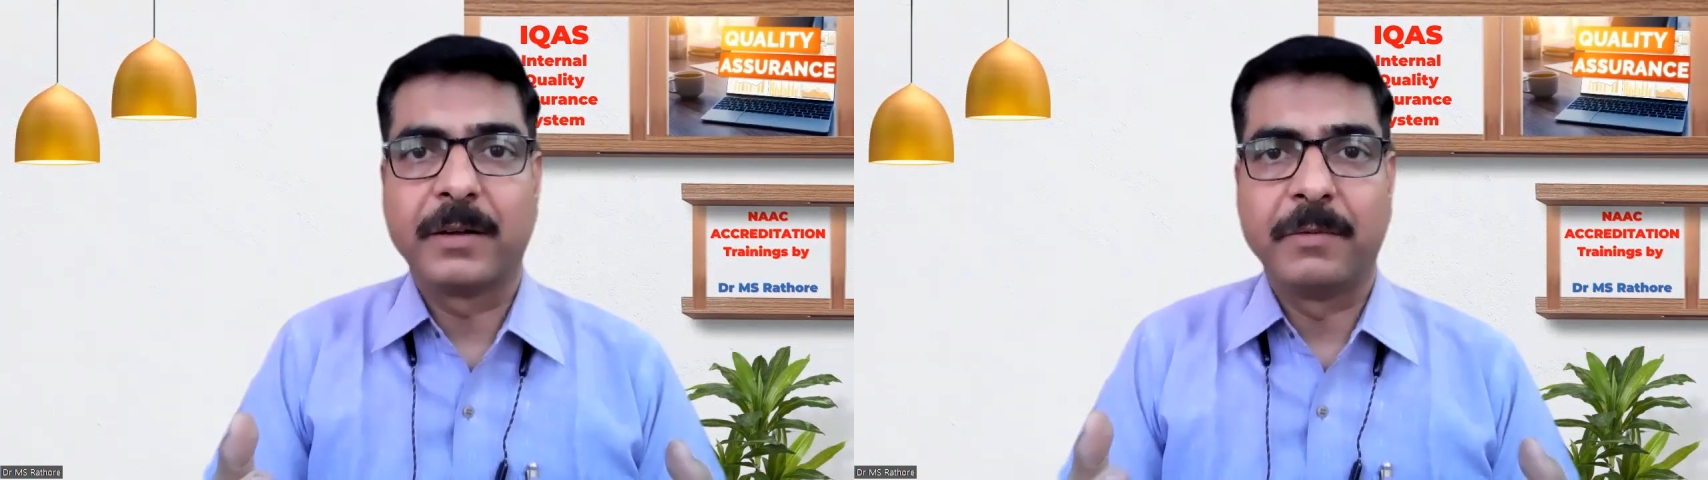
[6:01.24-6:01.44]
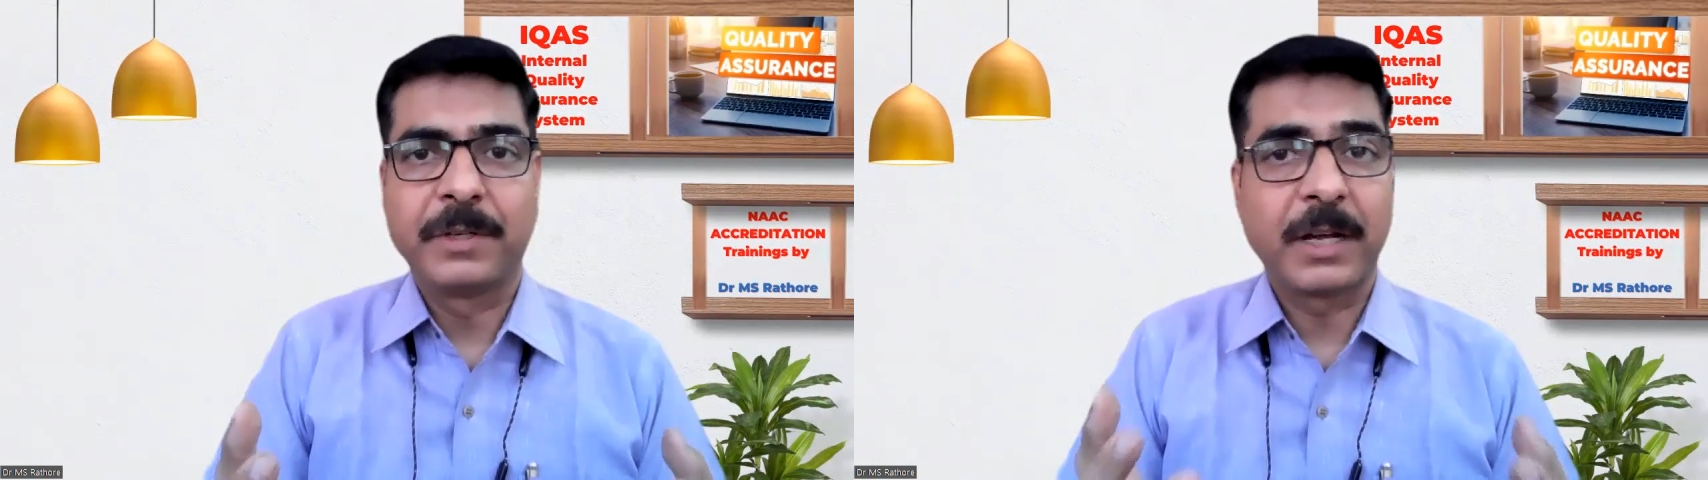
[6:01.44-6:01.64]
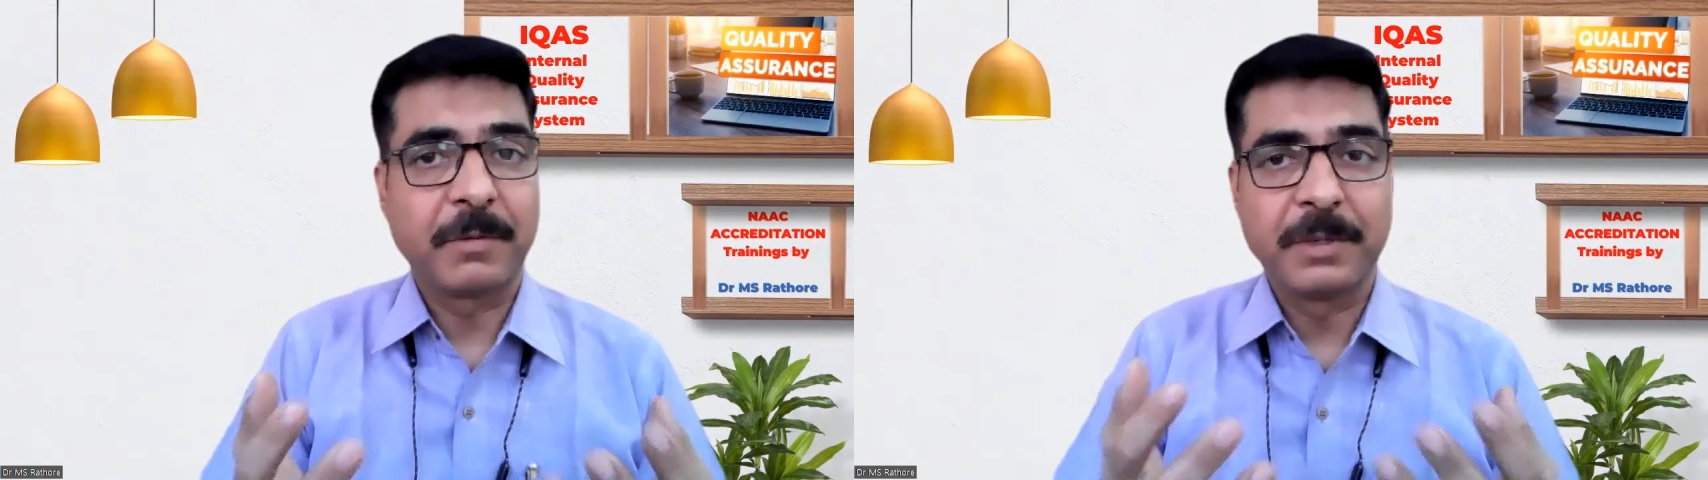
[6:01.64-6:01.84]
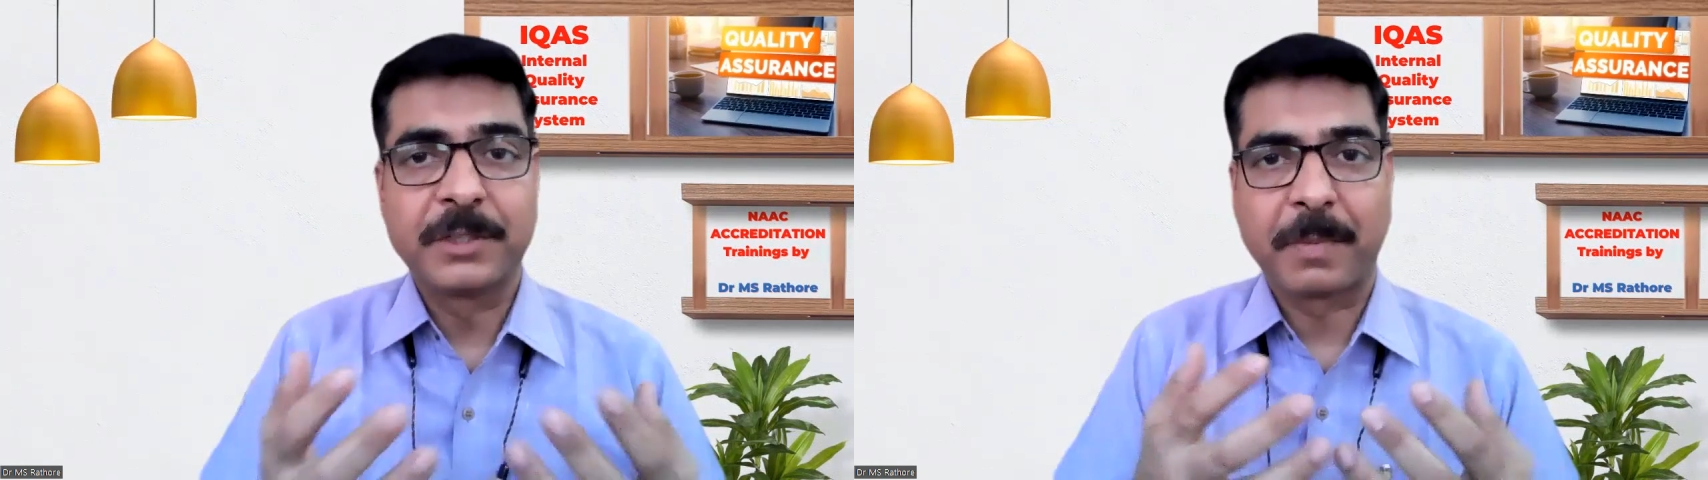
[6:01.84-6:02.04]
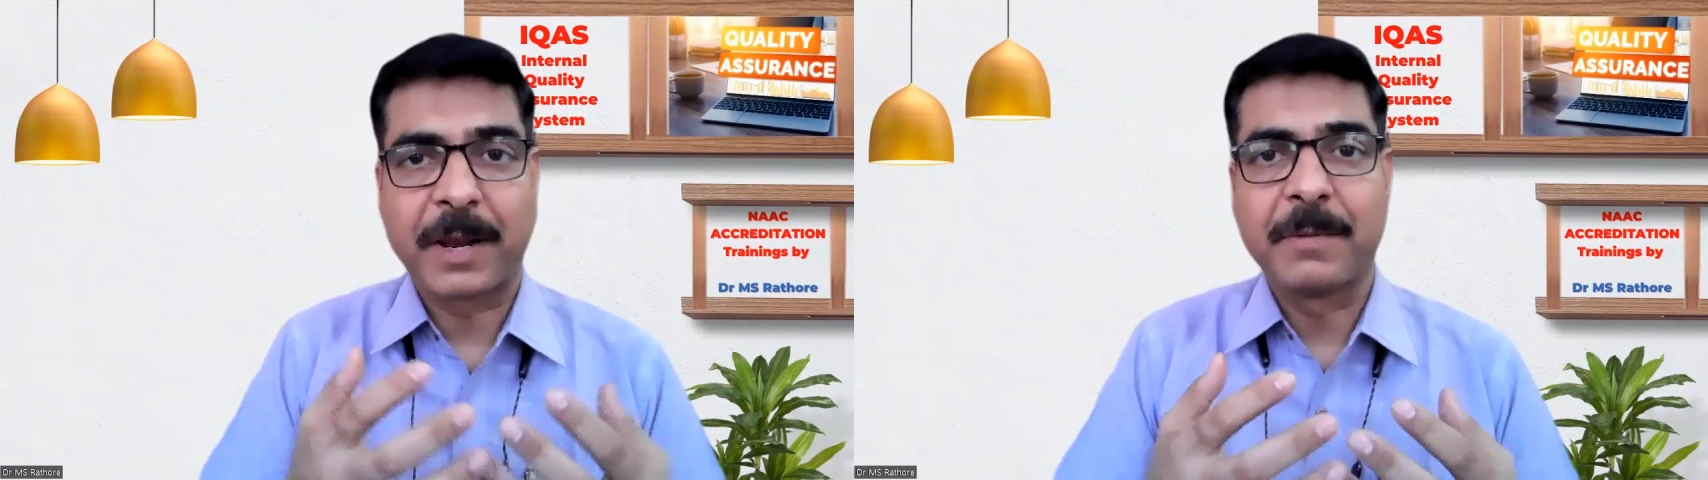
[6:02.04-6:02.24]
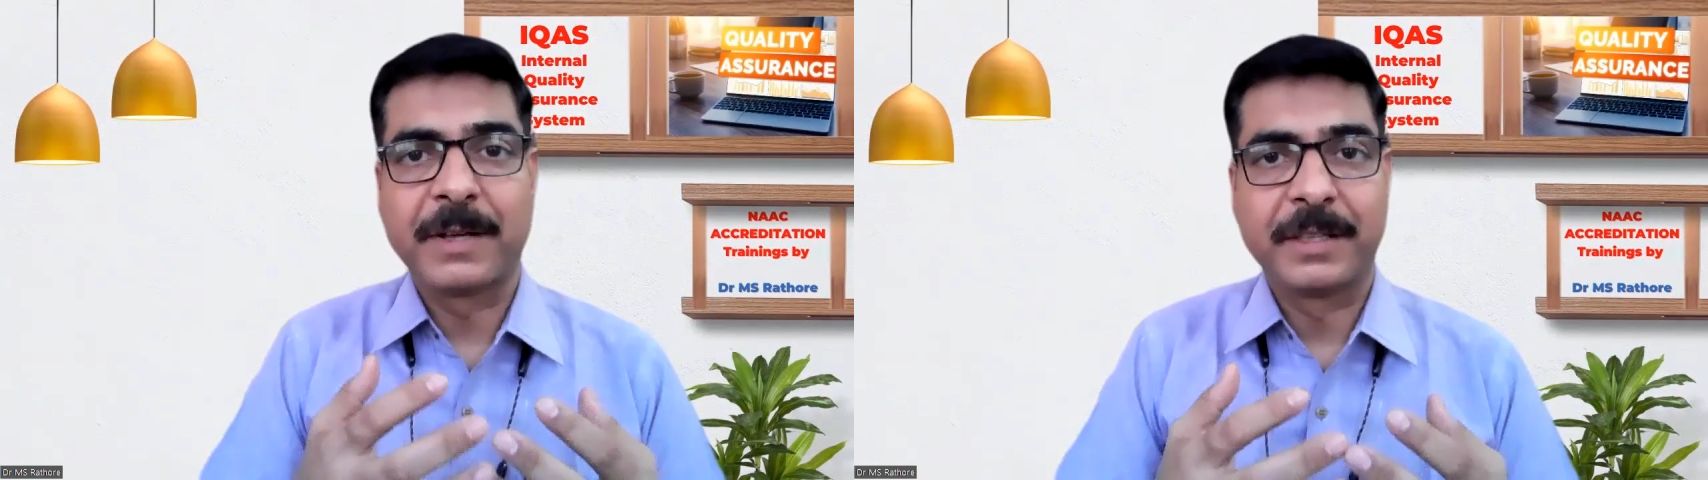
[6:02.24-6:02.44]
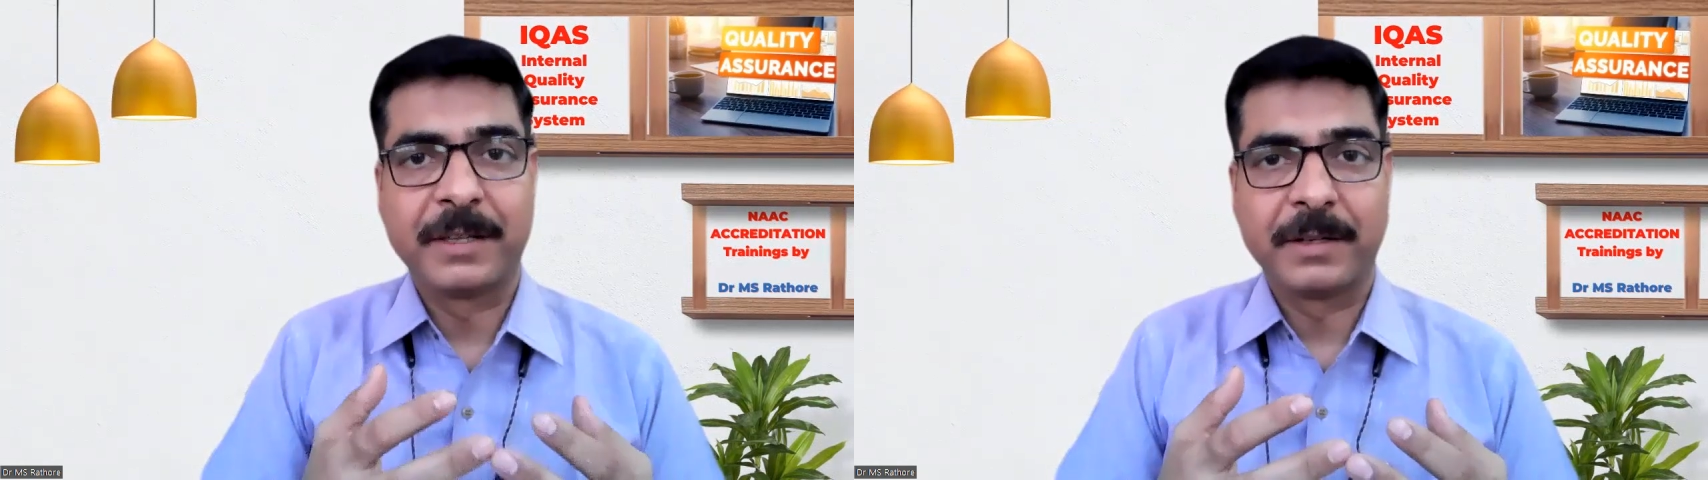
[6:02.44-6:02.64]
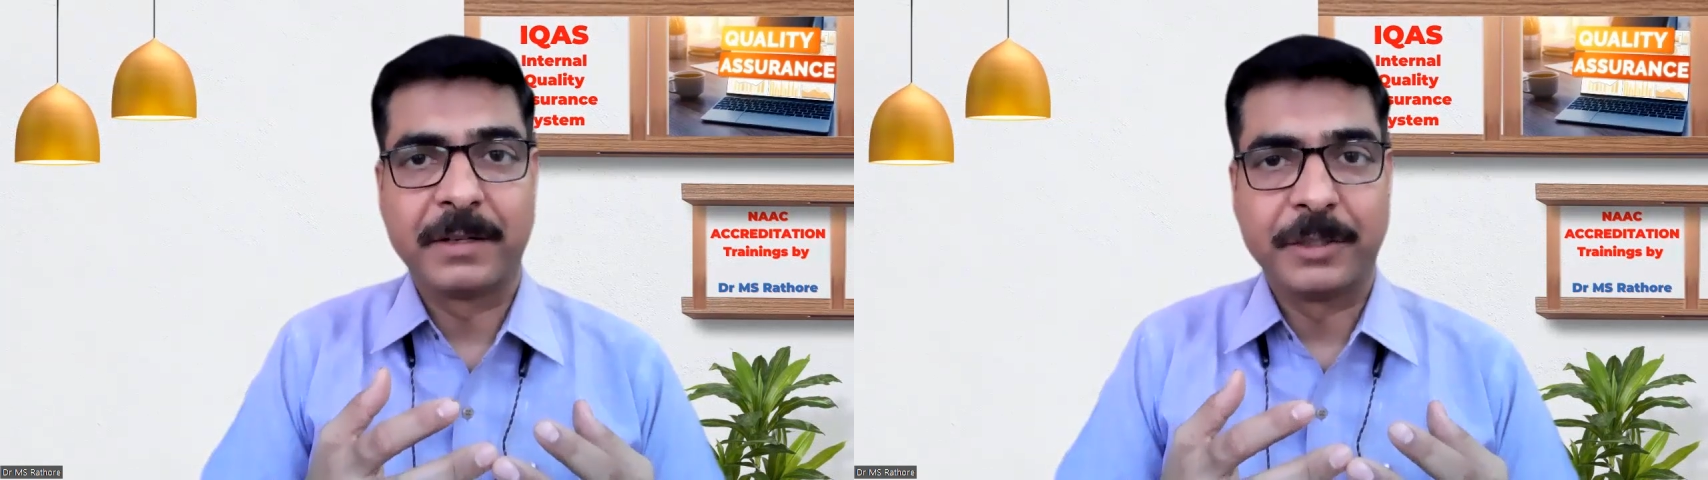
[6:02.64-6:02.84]
which have been supplied by
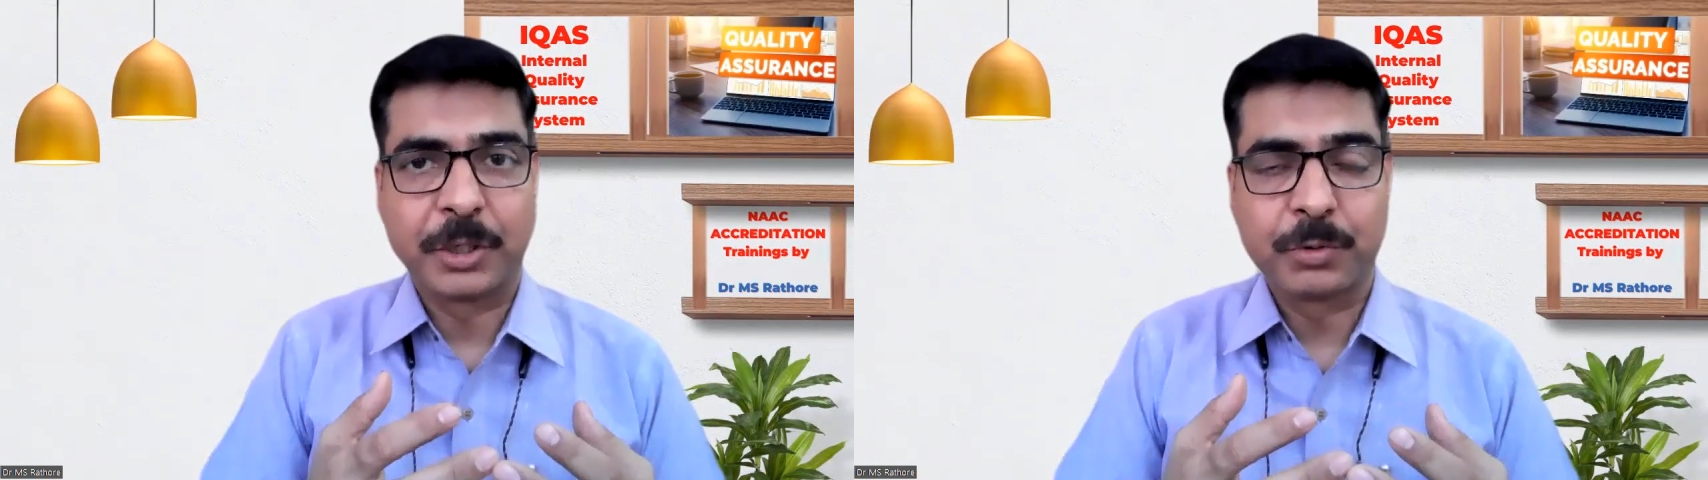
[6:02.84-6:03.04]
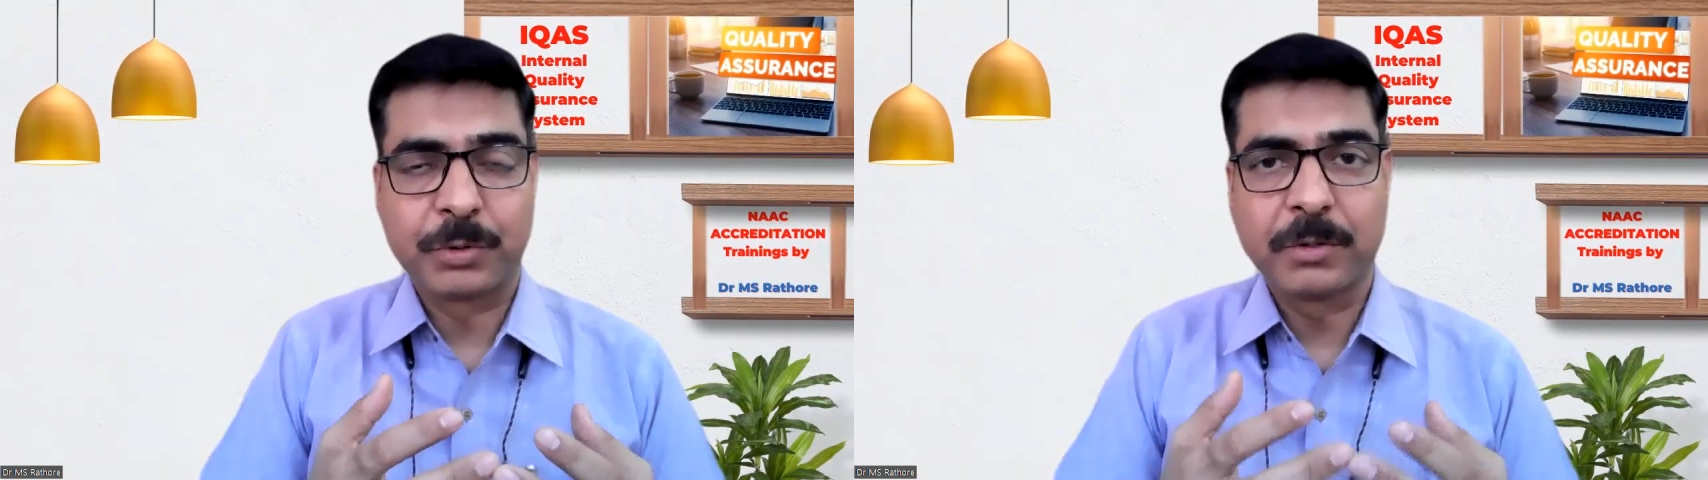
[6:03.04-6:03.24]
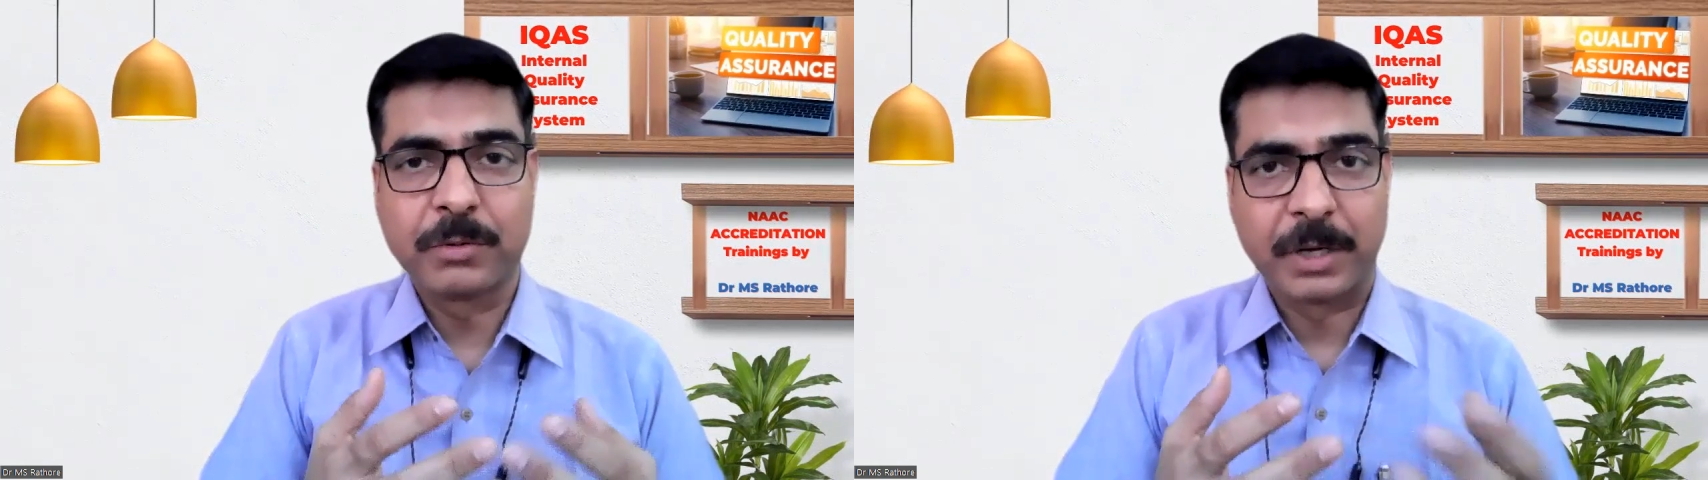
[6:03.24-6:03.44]
the institution to